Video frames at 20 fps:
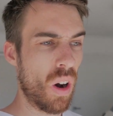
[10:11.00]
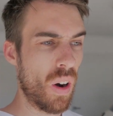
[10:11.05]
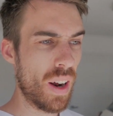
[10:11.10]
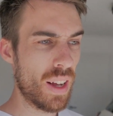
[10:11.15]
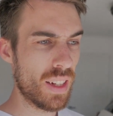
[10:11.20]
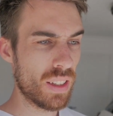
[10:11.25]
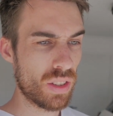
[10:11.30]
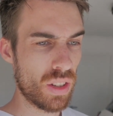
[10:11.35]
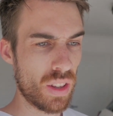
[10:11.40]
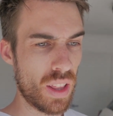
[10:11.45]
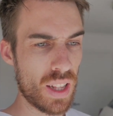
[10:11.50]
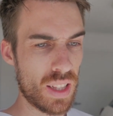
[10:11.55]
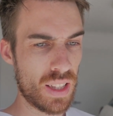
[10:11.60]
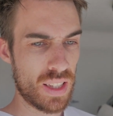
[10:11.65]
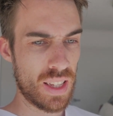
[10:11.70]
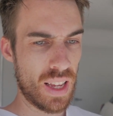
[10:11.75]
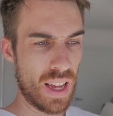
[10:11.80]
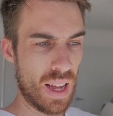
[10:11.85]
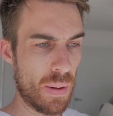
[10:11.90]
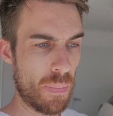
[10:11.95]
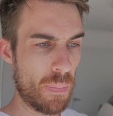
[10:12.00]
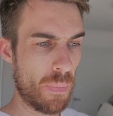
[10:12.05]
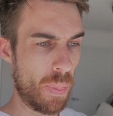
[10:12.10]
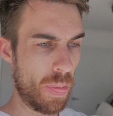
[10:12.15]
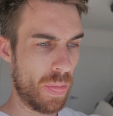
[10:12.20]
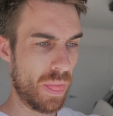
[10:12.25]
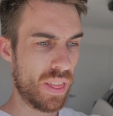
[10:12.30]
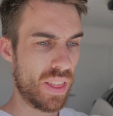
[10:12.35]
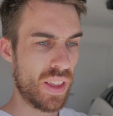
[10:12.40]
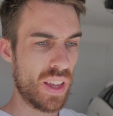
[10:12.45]
Alright, so that's
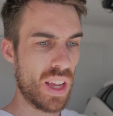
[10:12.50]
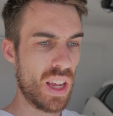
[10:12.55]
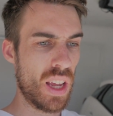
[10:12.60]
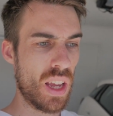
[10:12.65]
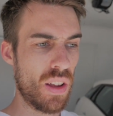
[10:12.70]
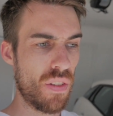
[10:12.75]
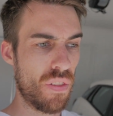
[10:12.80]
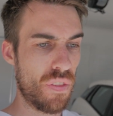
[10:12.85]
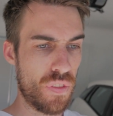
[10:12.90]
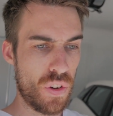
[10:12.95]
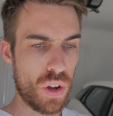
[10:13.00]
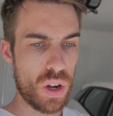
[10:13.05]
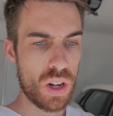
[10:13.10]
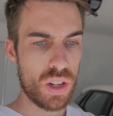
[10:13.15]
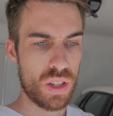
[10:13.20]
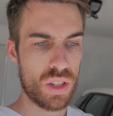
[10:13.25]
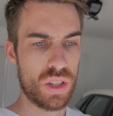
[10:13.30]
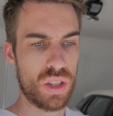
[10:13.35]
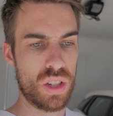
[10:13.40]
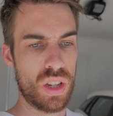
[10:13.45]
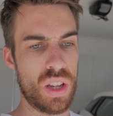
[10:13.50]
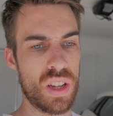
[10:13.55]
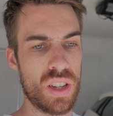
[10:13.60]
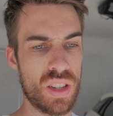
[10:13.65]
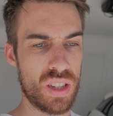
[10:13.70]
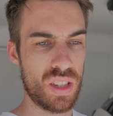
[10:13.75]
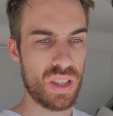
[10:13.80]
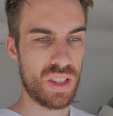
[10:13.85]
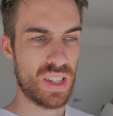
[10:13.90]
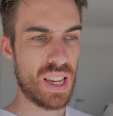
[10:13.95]
the first
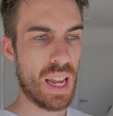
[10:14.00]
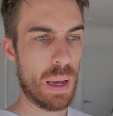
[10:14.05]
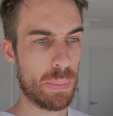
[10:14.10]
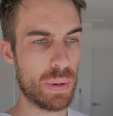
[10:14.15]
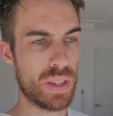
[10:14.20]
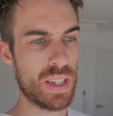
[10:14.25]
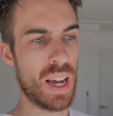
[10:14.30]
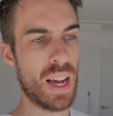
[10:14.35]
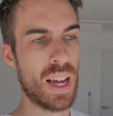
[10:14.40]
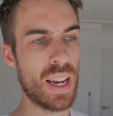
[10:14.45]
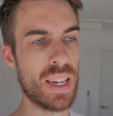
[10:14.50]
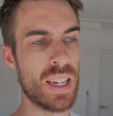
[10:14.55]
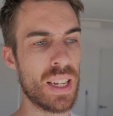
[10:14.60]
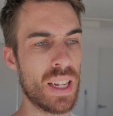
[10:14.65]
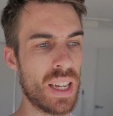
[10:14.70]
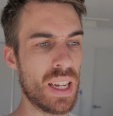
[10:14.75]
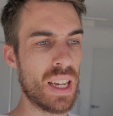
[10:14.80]
step done.